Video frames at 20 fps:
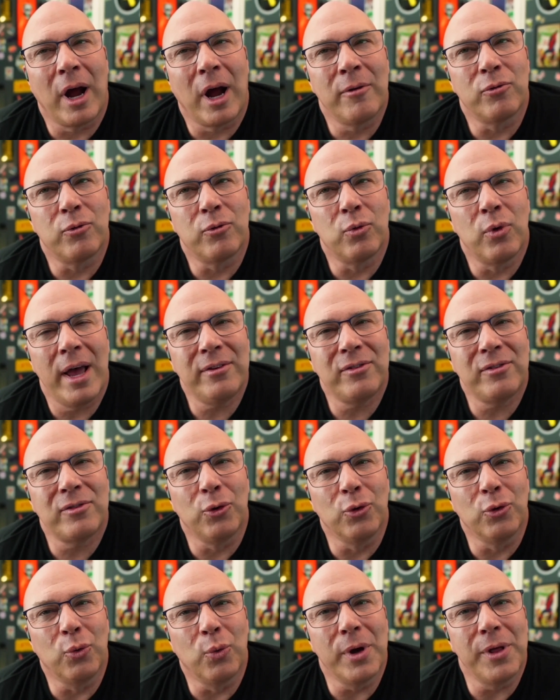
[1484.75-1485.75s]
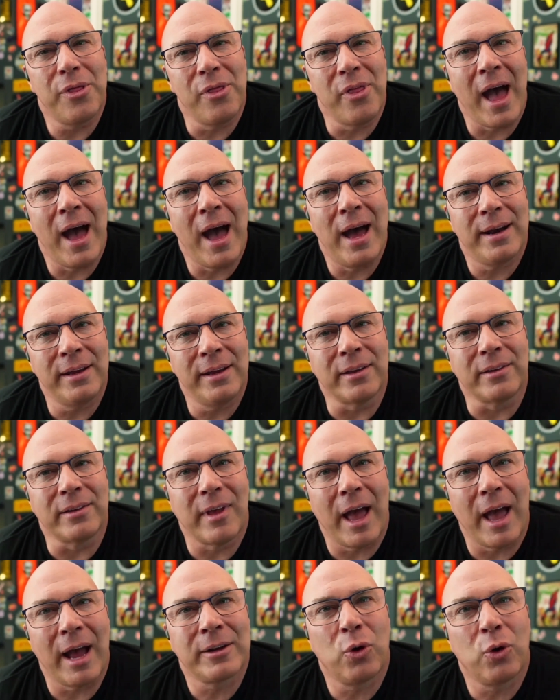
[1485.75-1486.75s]
I've wrestled with that
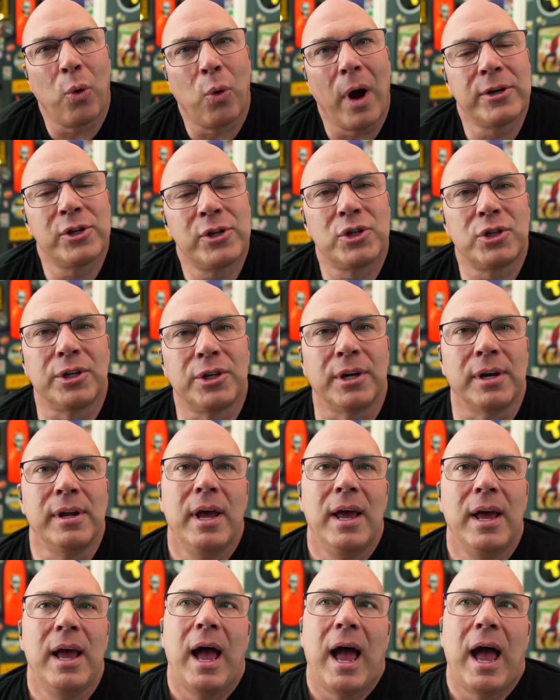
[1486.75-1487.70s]
exact question.